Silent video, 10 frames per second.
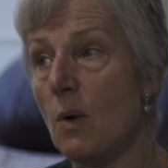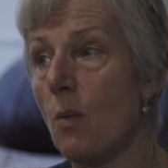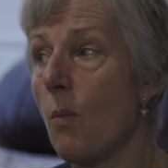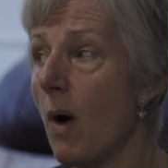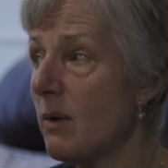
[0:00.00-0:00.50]

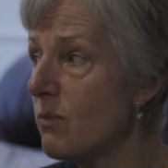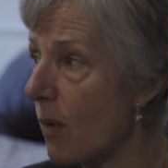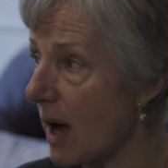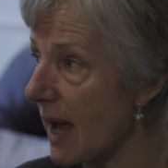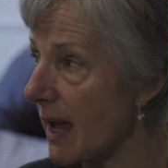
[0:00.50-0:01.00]
One
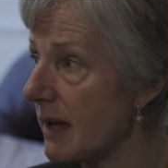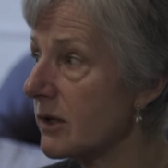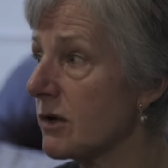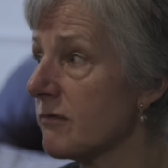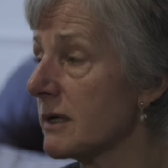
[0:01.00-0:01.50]
way
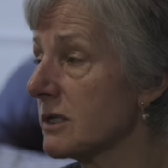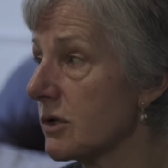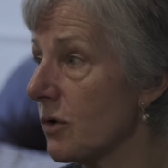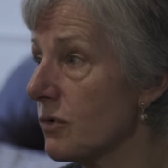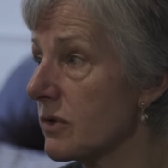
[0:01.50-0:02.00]
to
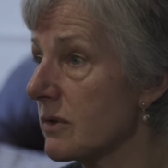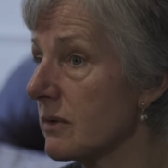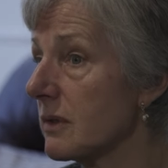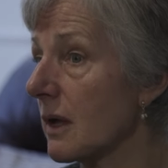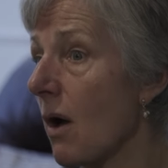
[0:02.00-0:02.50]
reduce
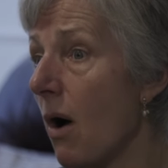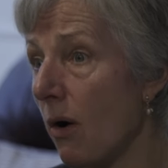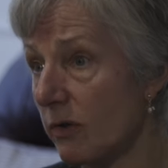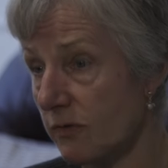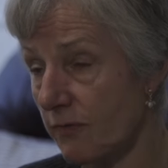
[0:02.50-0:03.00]
the
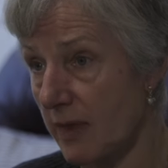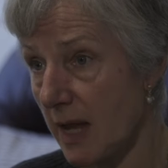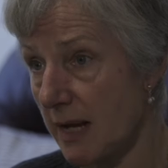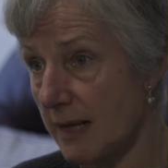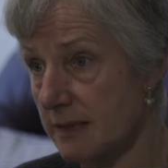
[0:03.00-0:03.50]
cost for the
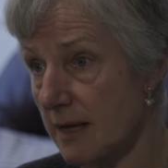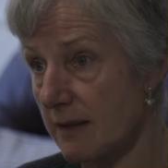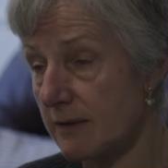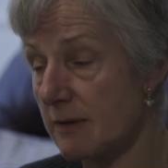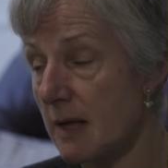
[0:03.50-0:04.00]

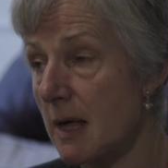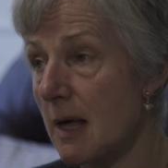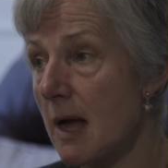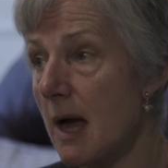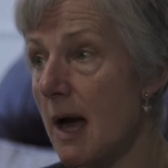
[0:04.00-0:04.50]
NHS
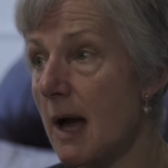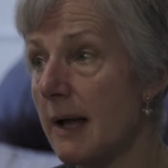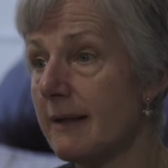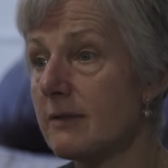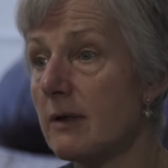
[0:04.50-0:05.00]

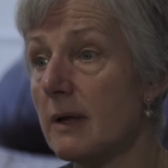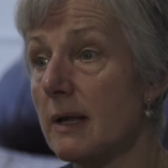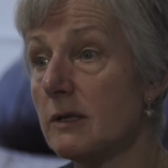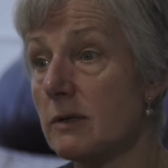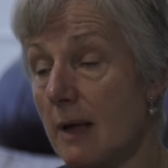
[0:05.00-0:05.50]
is
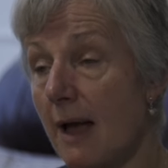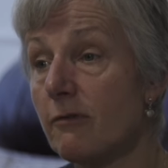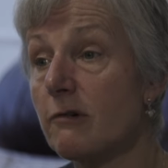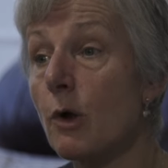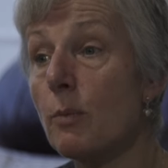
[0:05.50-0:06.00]
to
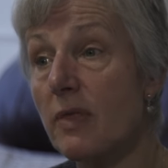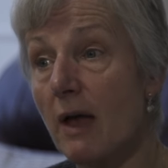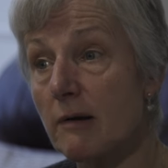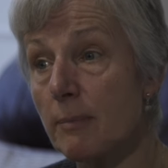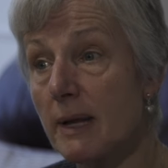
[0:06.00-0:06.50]
have group
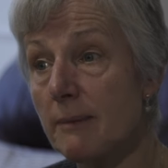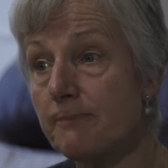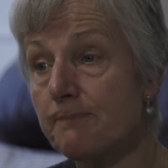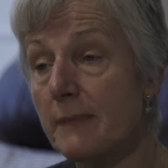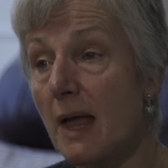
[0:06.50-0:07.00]
therapy.
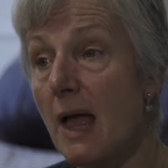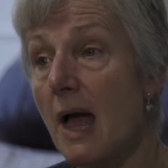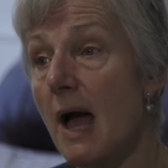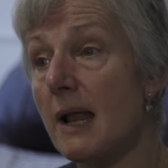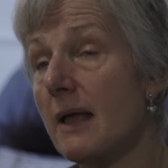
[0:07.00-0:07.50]

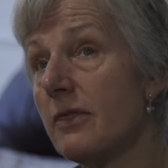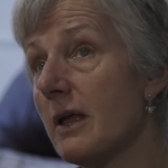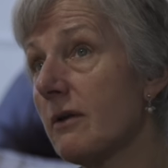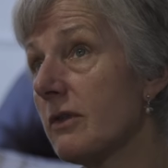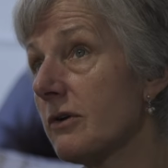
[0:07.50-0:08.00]
And I
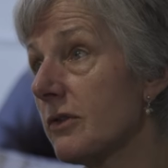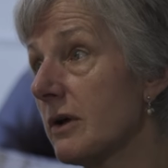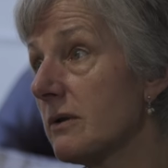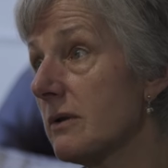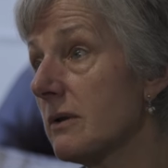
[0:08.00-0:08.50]
think there are
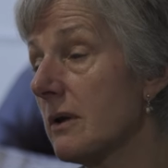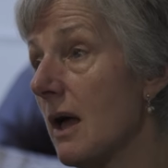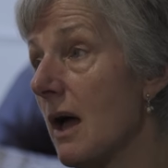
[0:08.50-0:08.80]
certain